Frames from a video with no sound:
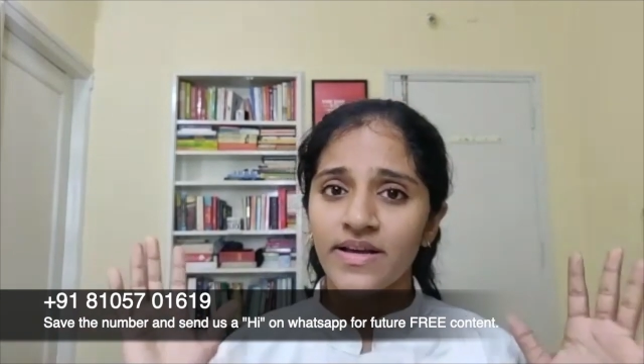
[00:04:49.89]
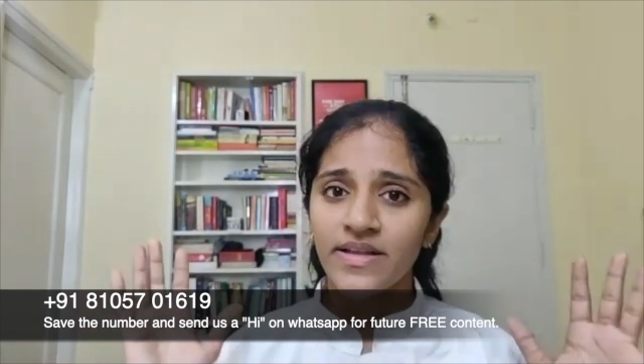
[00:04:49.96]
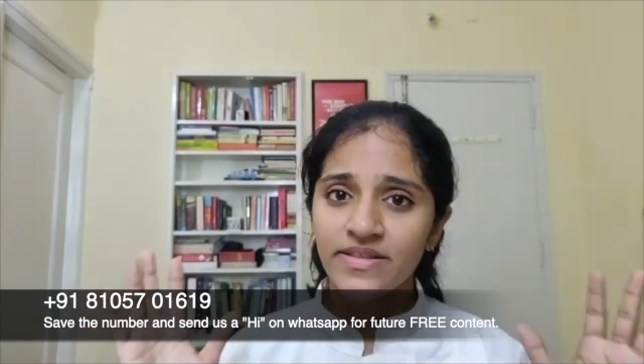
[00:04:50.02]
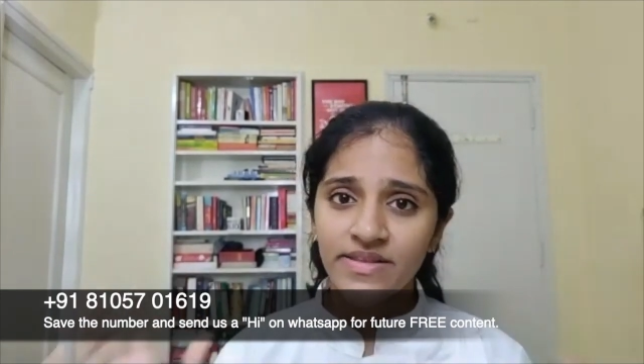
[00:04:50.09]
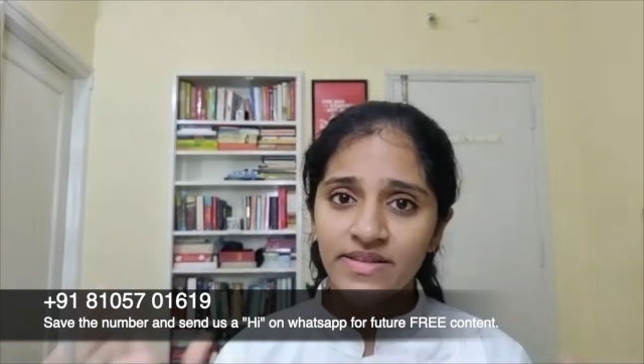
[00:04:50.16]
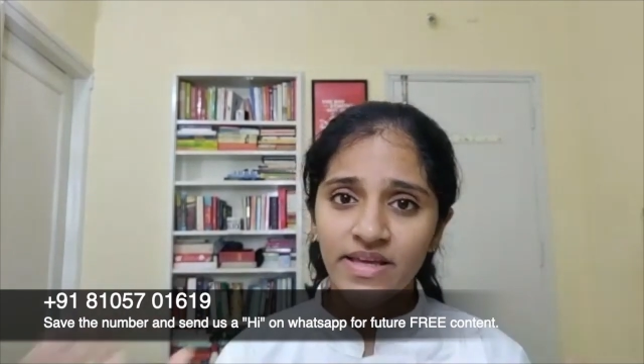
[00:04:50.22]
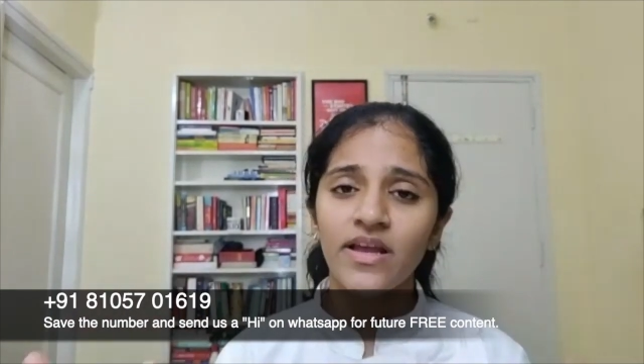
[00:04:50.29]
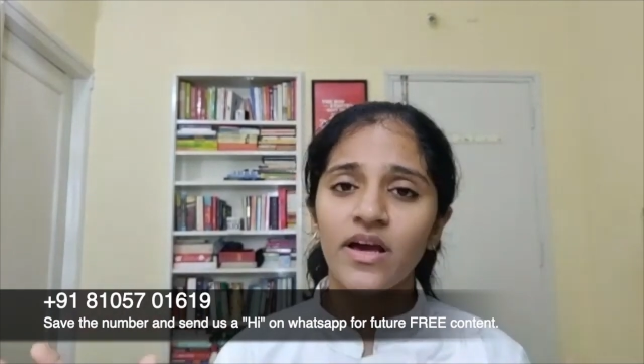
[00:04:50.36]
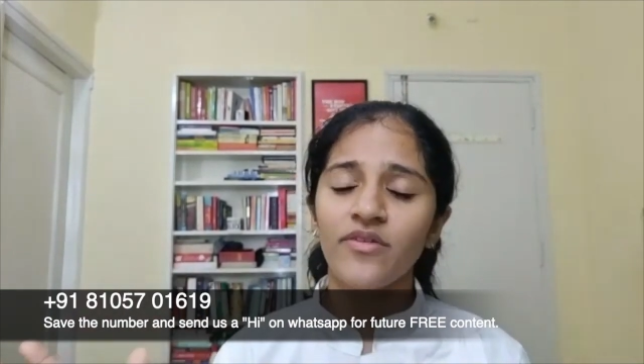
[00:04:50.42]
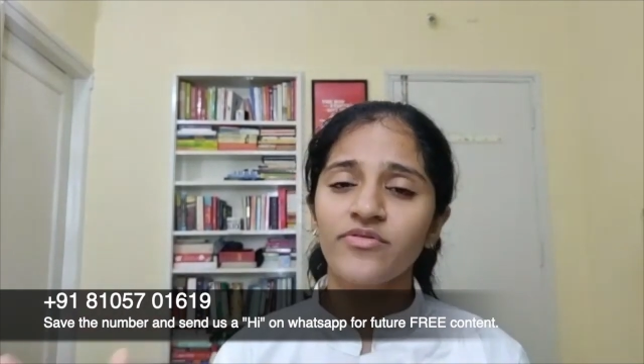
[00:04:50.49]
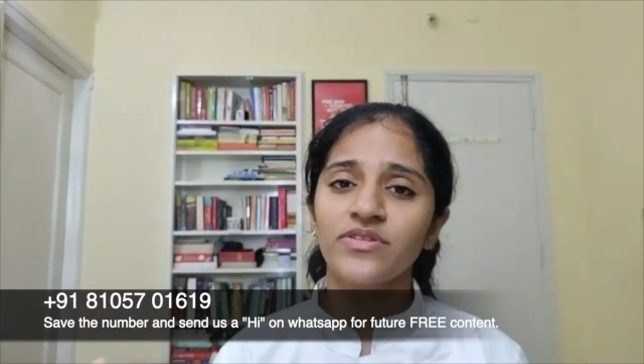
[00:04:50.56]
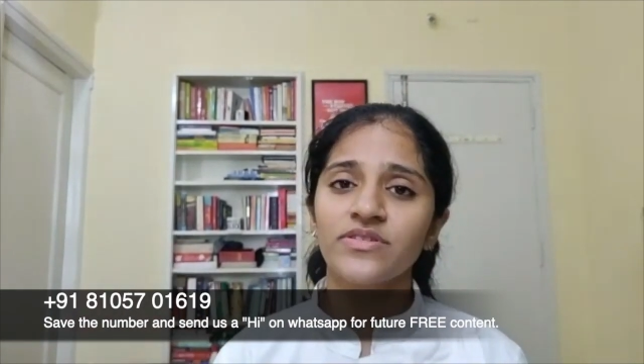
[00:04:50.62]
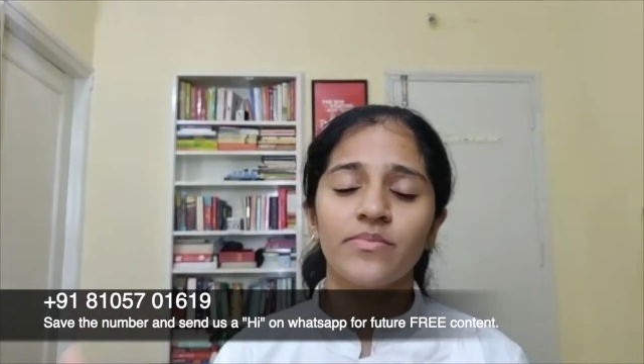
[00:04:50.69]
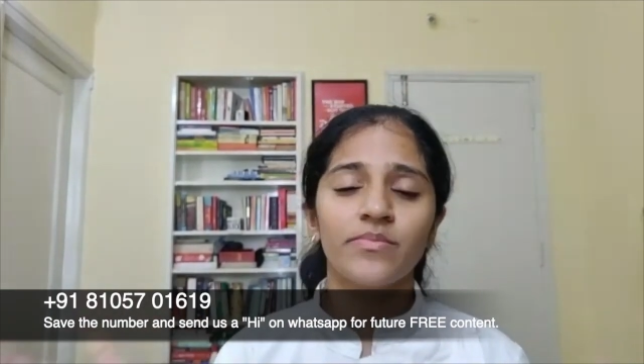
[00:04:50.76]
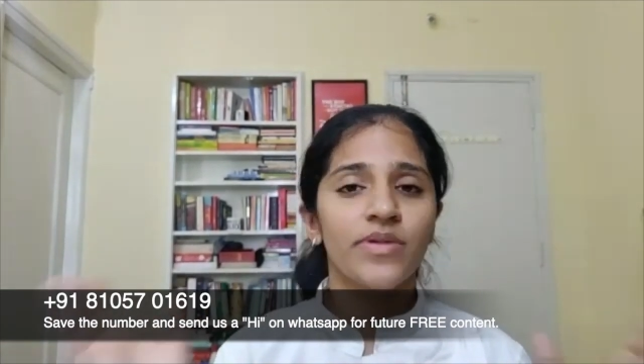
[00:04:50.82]
Then, after
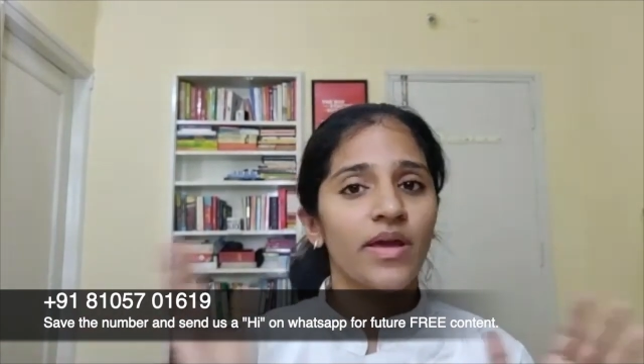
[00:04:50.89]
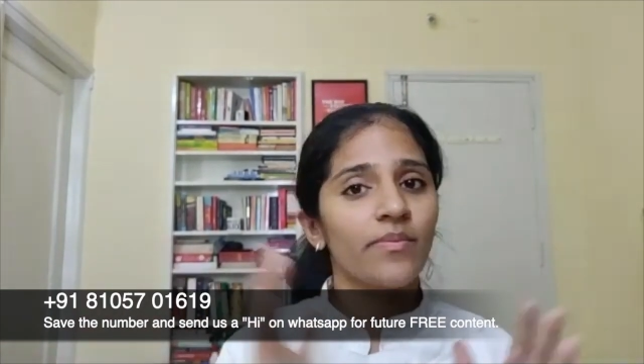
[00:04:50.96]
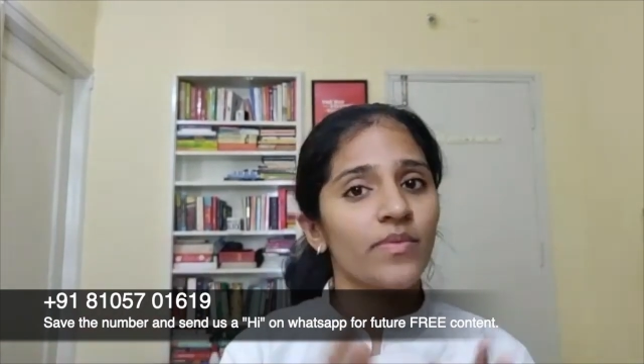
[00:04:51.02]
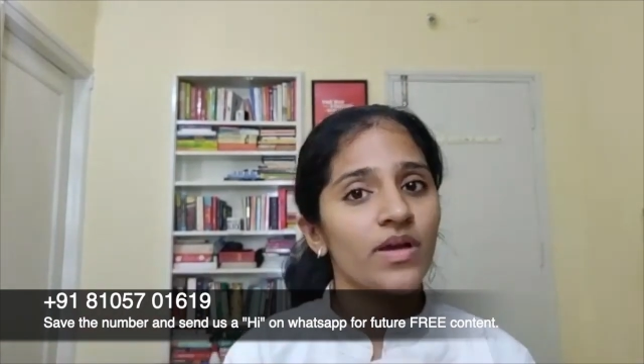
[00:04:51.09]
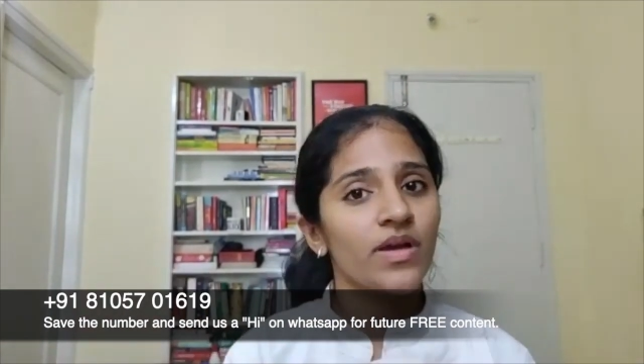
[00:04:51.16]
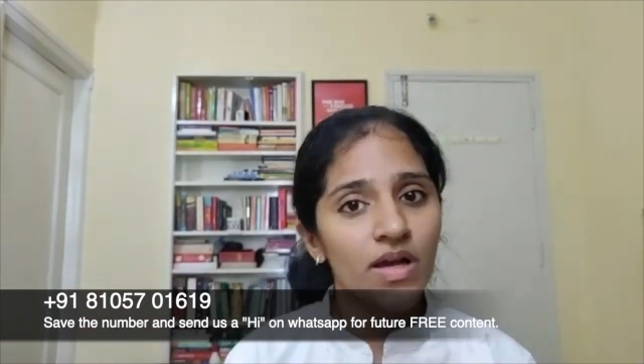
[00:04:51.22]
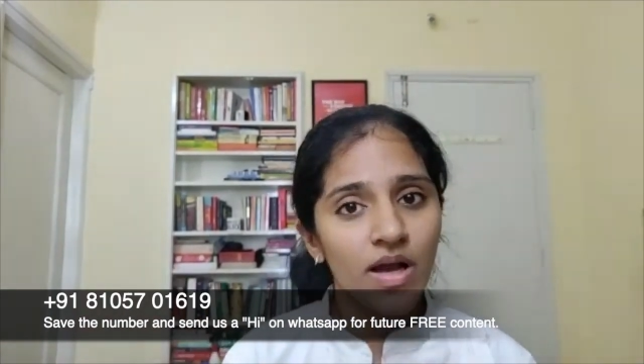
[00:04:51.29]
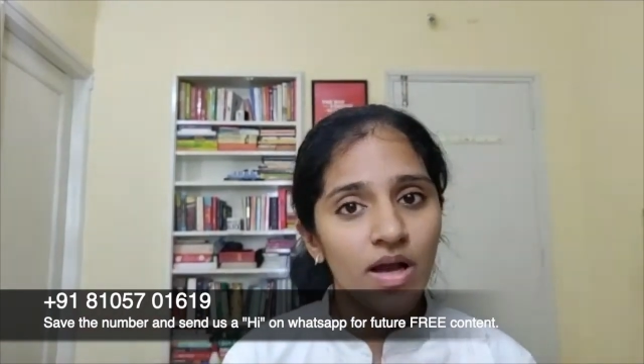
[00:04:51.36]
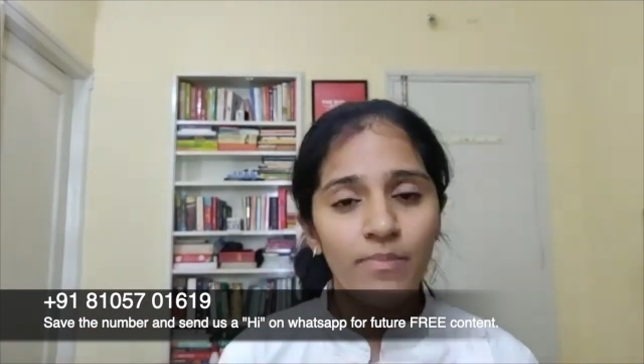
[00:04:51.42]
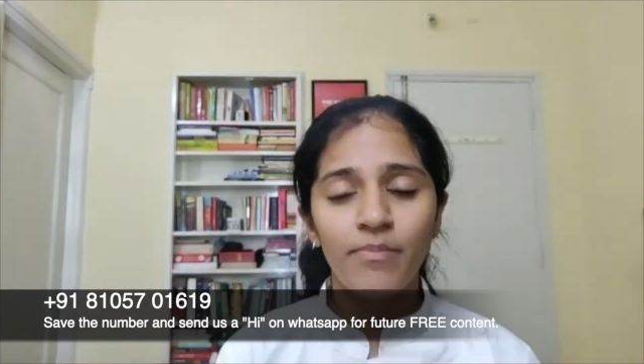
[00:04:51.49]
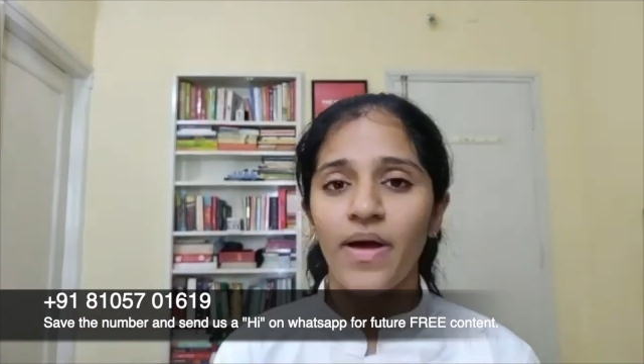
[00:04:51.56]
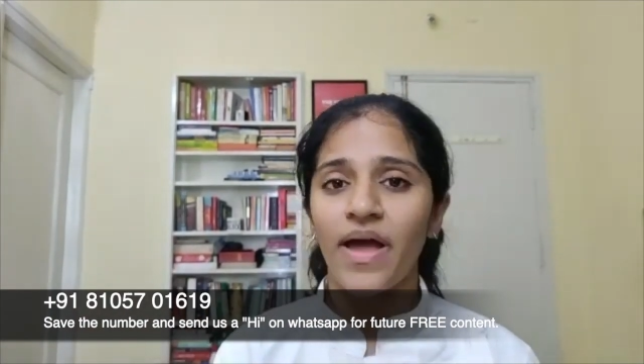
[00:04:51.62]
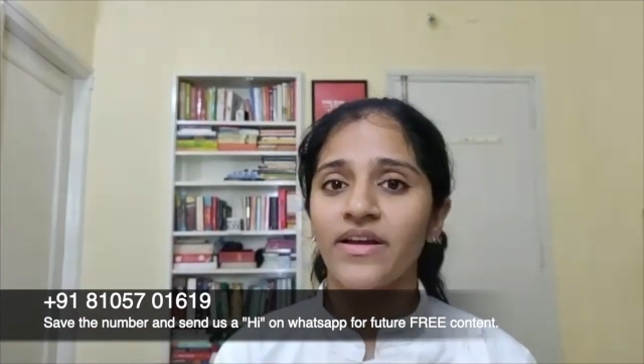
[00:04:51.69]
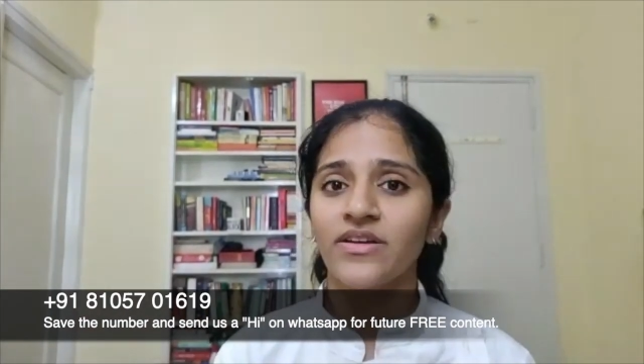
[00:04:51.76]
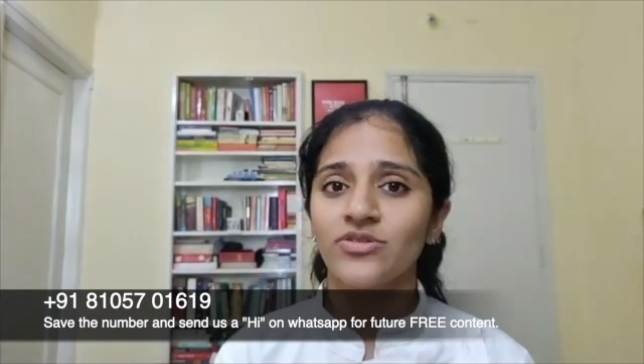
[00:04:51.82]
some time, come back